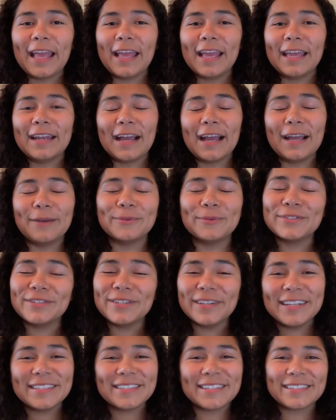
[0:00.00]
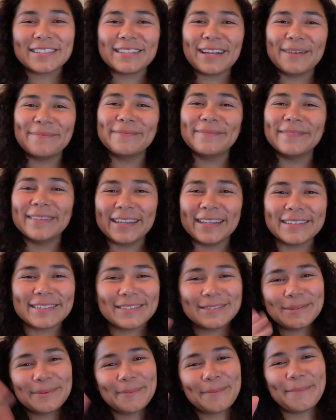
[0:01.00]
and I will see you guys next time. Thanks.